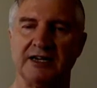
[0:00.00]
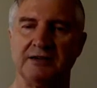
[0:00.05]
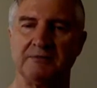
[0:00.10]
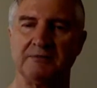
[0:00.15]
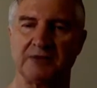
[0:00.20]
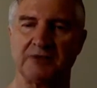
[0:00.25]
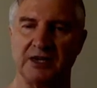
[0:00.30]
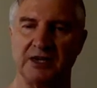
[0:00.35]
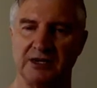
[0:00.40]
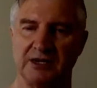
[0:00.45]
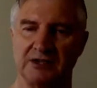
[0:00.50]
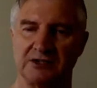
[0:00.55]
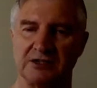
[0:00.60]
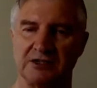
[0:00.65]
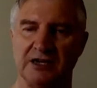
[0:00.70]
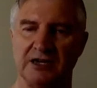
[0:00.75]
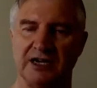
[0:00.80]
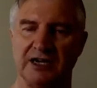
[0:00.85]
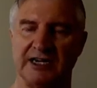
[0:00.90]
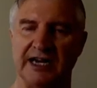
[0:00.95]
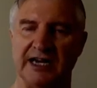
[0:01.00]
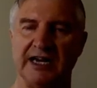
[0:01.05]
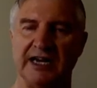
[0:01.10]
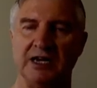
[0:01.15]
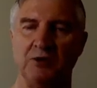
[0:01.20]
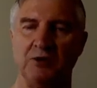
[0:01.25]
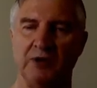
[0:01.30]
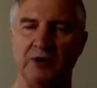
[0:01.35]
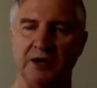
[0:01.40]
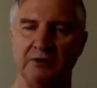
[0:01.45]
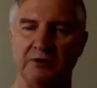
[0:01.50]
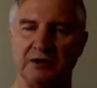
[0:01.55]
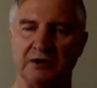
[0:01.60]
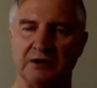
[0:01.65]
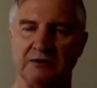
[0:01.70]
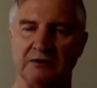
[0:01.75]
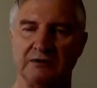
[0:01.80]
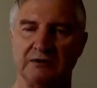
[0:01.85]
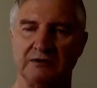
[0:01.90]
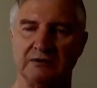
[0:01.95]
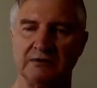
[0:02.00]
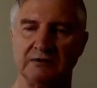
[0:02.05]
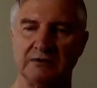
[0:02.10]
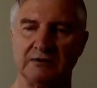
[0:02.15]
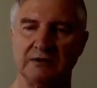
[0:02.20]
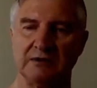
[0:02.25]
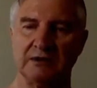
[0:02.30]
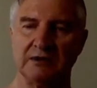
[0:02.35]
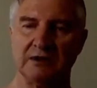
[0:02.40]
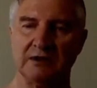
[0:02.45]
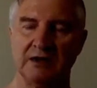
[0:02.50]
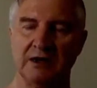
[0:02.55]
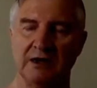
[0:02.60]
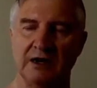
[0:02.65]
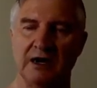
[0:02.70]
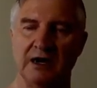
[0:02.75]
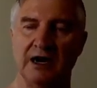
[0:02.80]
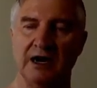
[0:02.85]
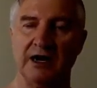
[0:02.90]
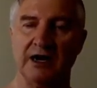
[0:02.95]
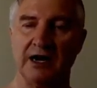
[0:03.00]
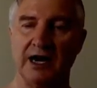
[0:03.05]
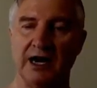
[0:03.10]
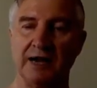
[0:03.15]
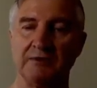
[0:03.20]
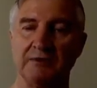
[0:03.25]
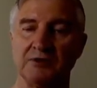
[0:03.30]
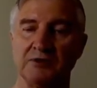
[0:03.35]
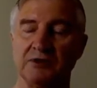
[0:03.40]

things are getting away with it. And I'm